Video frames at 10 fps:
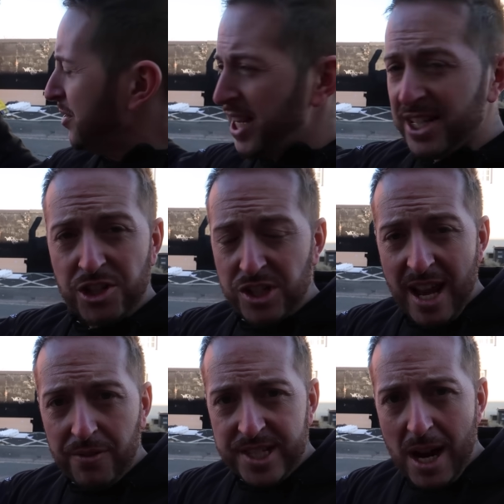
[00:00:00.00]
it's just
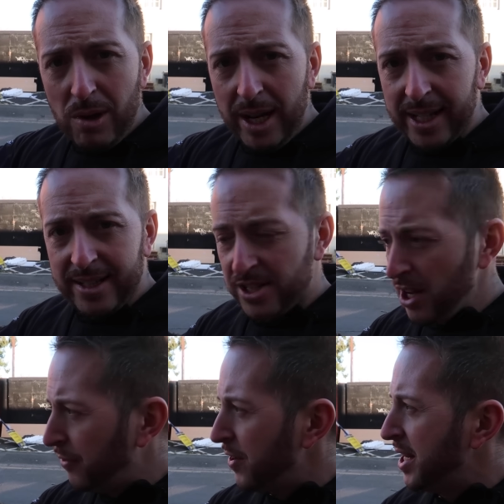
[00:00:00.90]
left derelict. There's
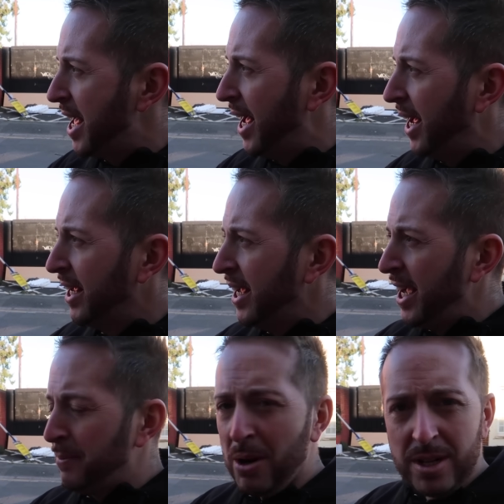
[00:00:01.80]
nothing there.
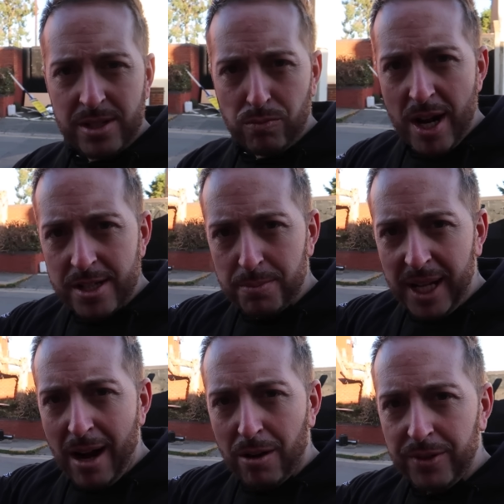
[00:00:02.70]
Apparently there's a random
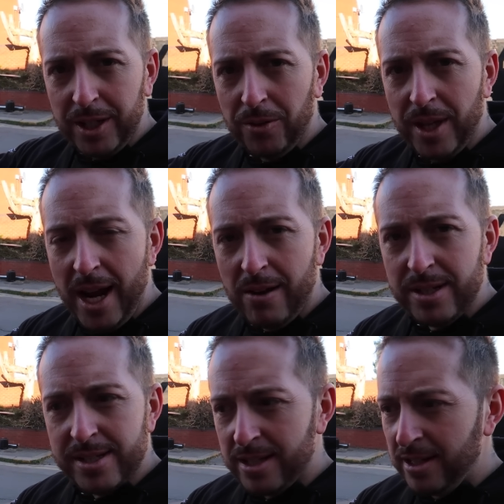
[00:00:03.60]
caravan on there, and
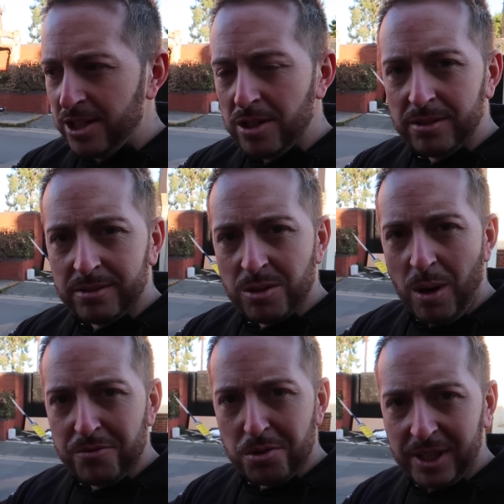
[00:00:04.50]
there's a young
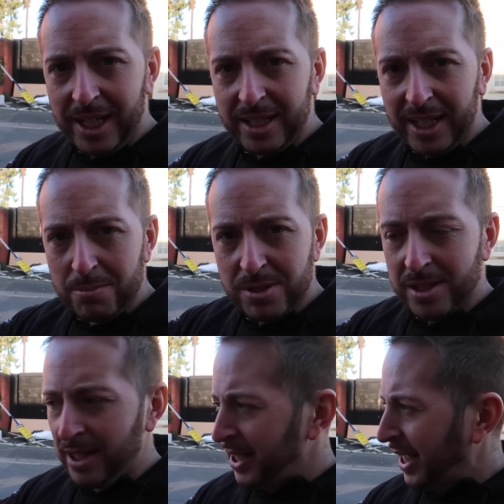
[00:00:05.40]
12-year-old kid that keeps
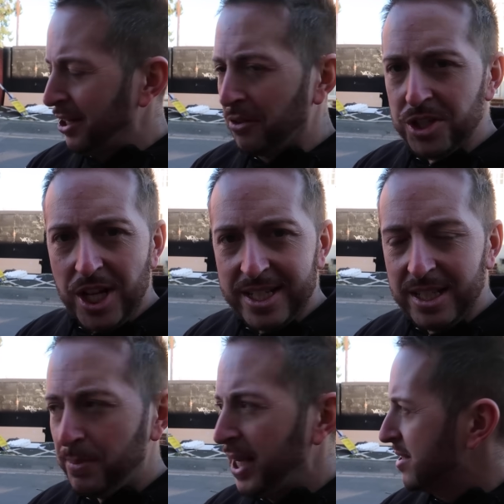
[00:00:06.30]
getting on the
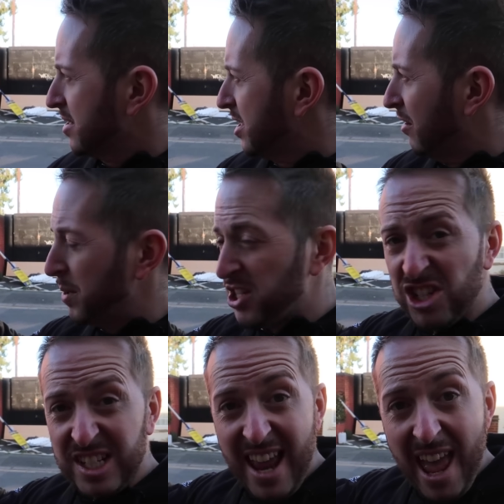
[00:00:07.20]
JCBs and stuff, but it's
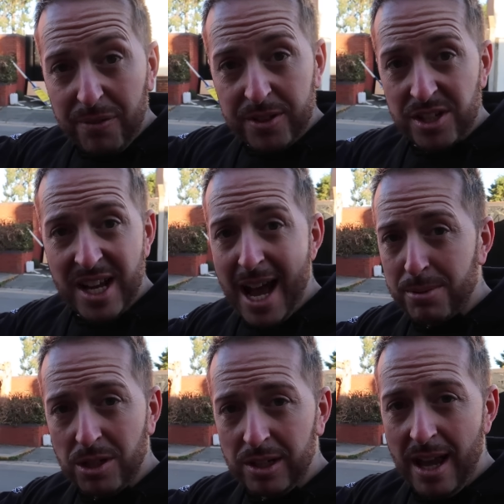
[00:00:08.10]
just left, just
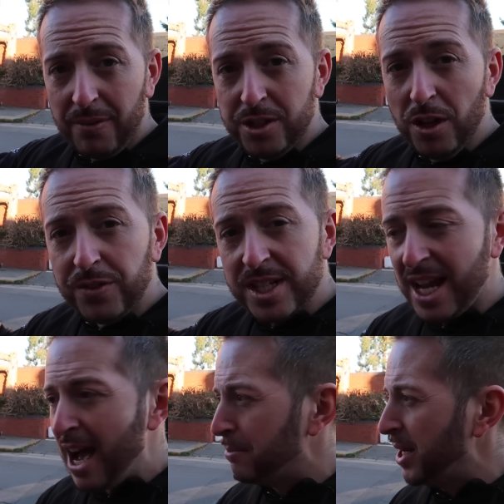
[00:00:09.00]
absolutely left. Nothing's
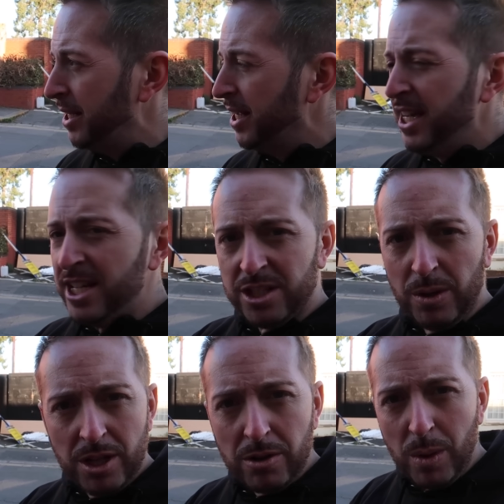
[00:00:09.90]
happening, so
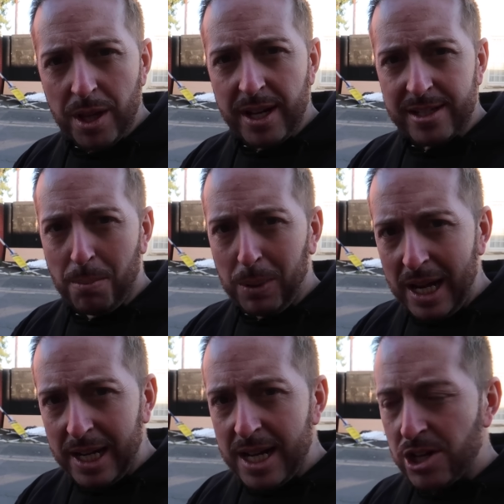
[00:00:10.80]
I don't know whether that's a
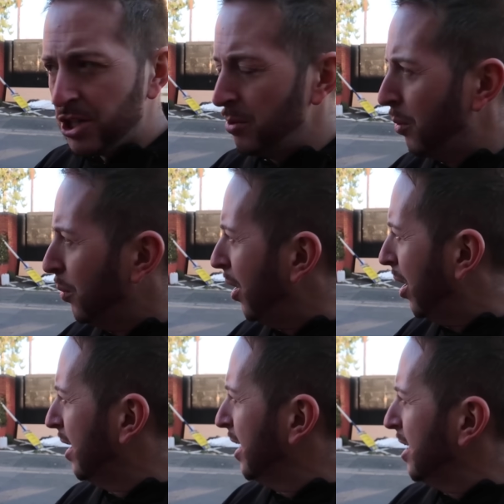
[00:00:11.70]
planning issue or what,
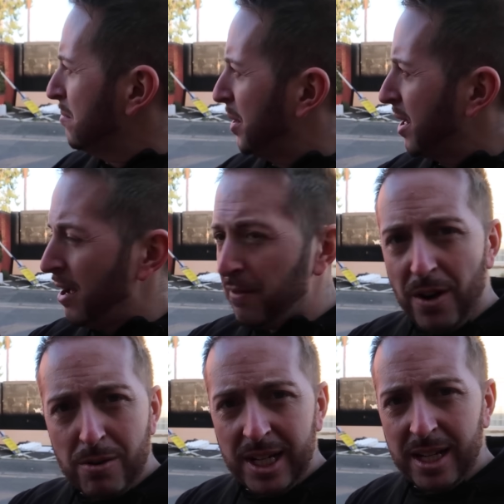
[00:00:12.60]
but
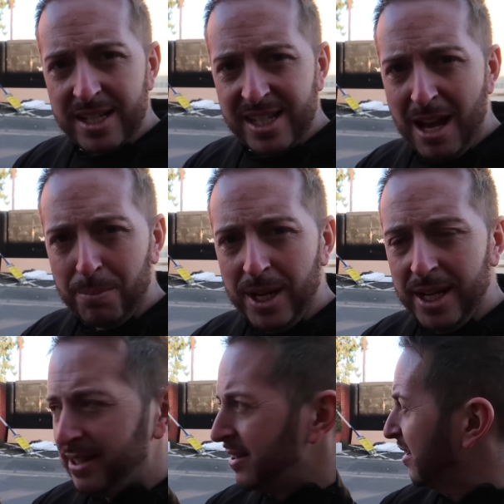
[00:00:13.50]
very little is
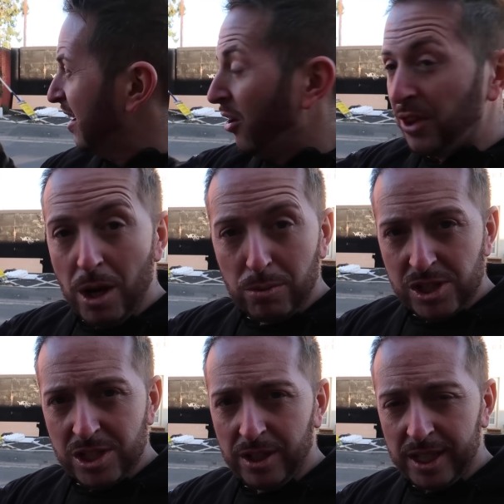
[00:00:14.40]
happening on the old
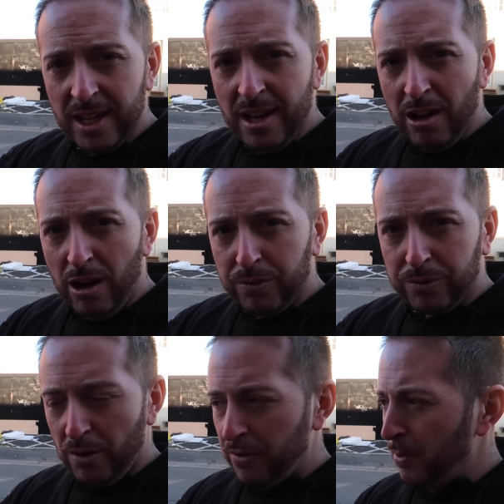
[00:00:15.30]
site of
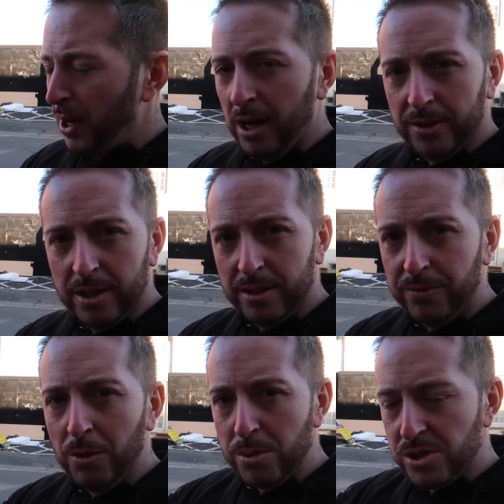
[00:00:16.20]
Griffin Park, the
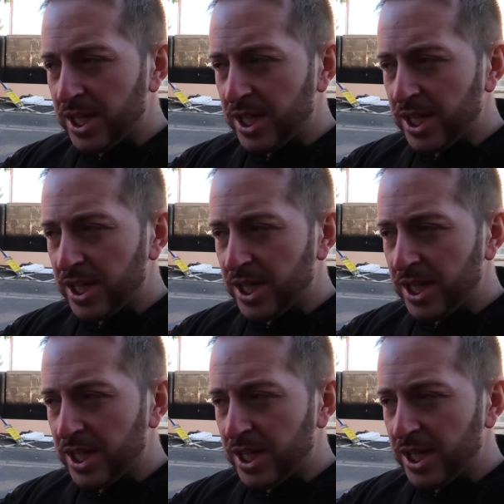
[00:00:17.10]
football